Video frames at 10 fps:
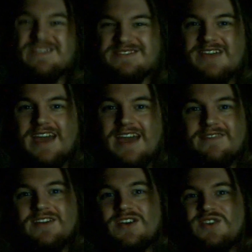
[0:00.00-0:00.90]
you
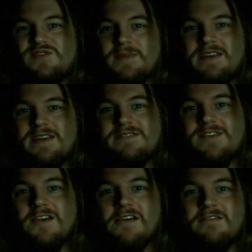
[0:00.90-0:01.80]
haven't heard from me
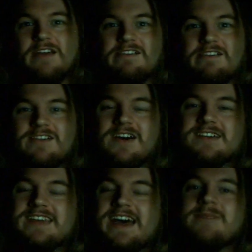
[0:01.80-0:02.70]
for a very long
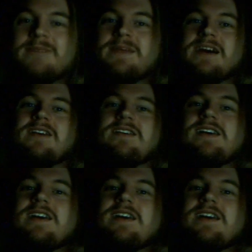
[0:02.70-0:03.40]
time now,